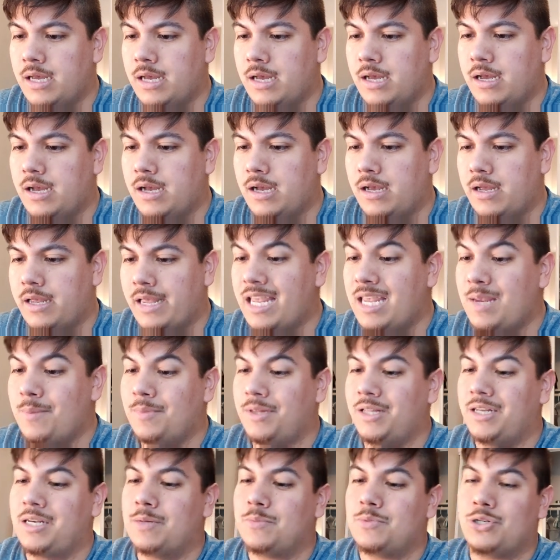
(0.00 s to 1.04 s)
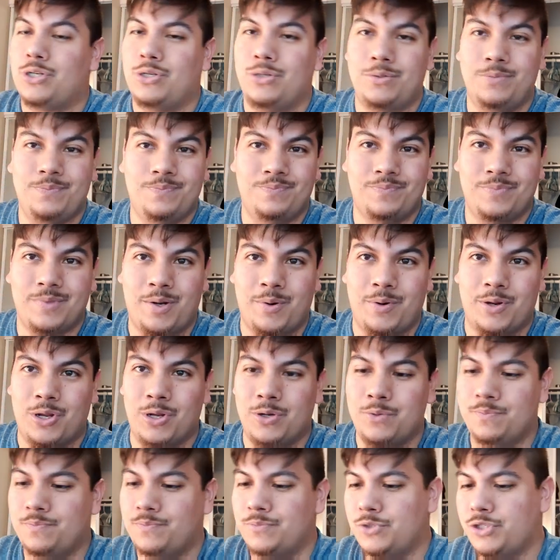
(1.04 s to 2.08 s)
Uh, hey, Millennium Shield. There we
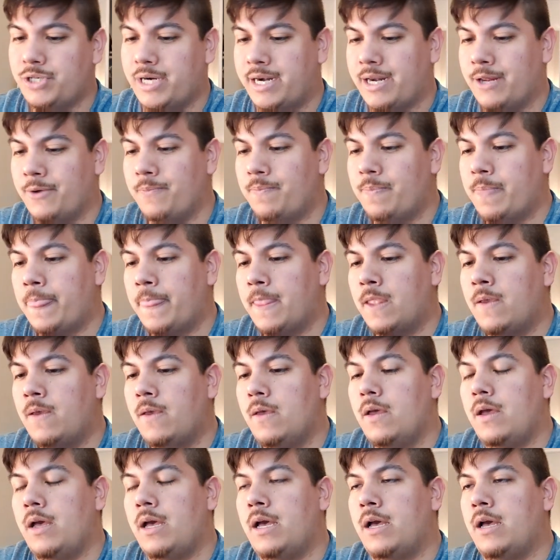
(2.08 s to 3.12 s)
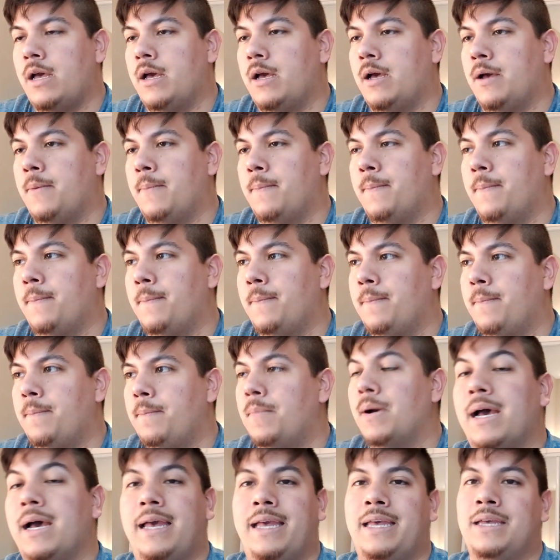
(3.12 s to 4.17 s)
go. Shout out. Um,
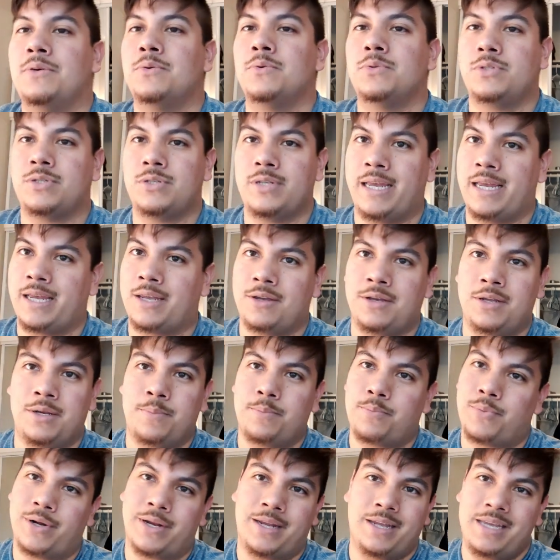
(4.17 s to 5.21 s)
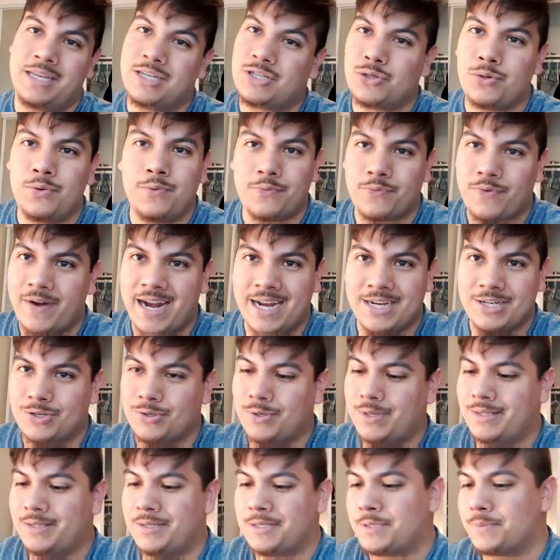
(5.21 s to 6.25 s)
But it was, I couldn't bring it. It's too
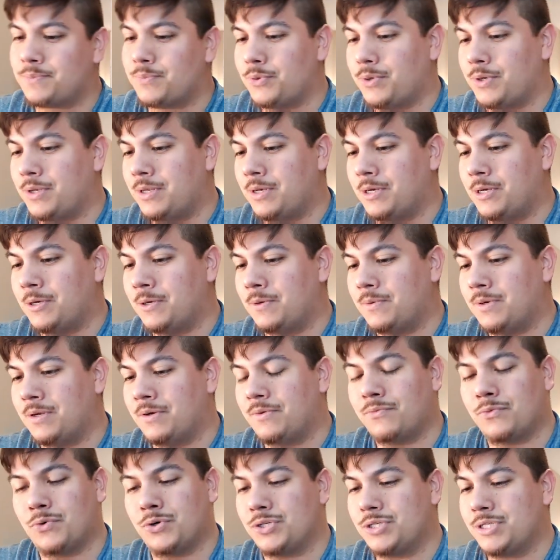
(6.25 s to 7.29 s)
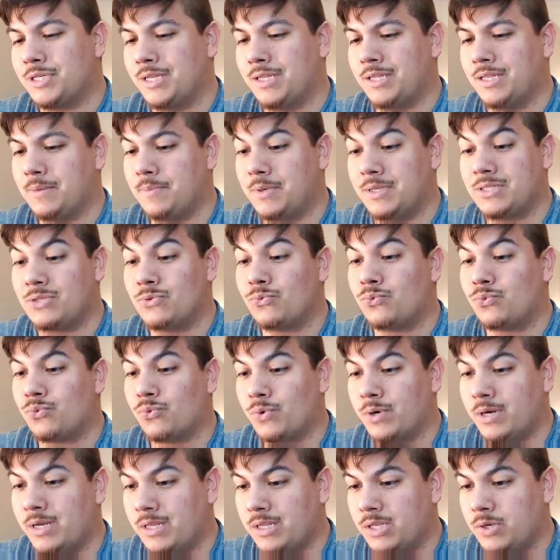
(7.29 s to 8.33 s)
fragile at this point, you know, unfortunately. But it's
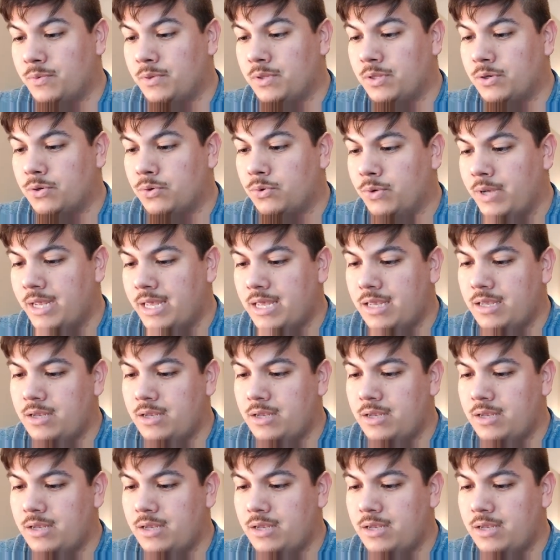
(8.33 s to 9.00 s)
really, really cool.